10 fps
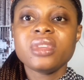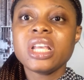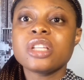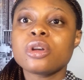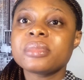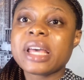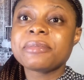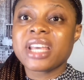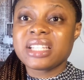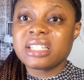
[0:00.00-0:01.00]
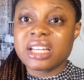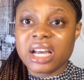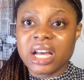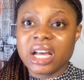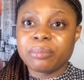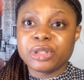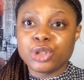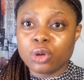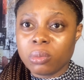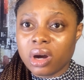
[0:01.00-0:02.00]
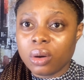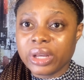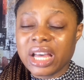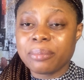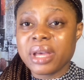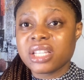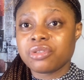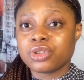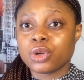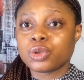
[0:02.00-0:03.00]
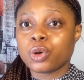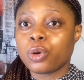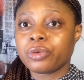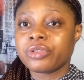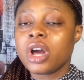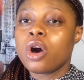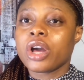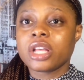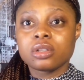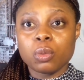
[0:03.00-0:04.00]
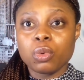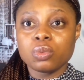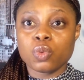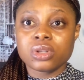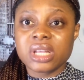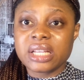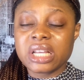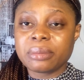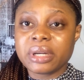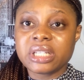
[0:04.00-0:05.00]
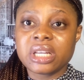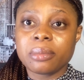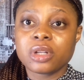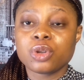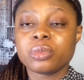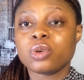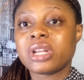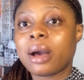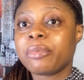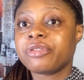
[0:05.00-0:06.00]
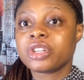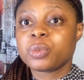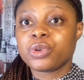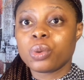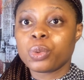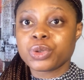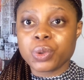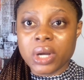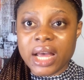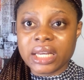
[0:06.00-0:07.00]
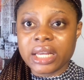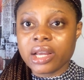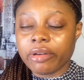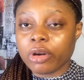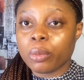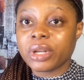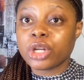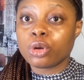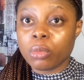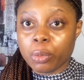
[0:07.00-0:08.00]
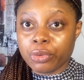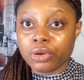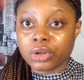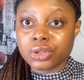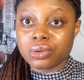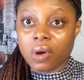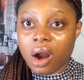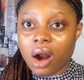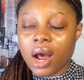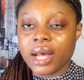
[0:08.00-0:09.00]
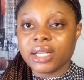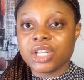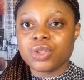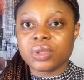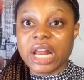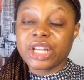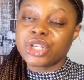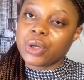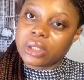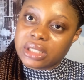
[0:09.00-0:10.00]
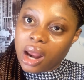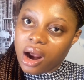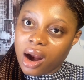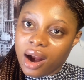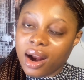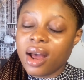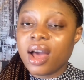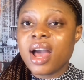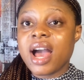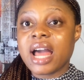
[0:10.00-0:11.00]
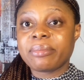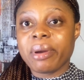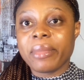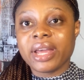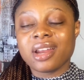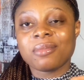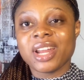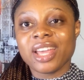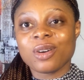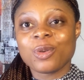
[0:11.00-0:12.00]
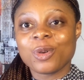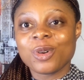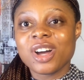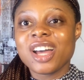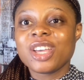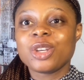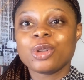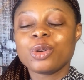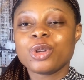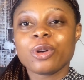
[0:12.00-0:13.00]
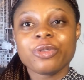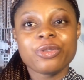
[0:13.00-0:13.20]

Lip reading: sometimes getting darker can be normal. It can be as a result of, okay, someone once entered my DM and told me, oh, their previous product was organic. I recommended normal products to her, and then she was like, she got darker. And in my mind I'm like, oh, you know, you